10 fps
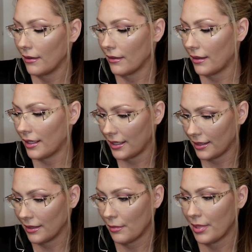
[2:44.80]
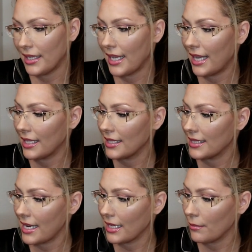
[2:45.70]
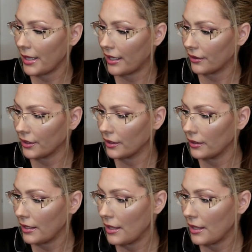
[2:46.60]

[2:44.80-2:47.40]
the Banana Setting Powder